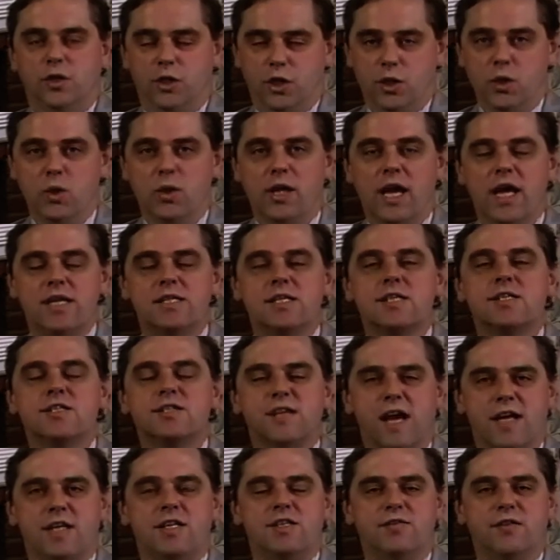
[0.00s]
you'll get a
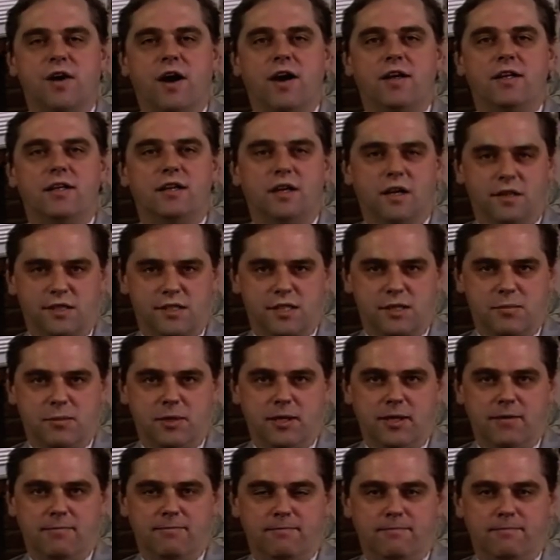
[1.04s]
satisfied customer.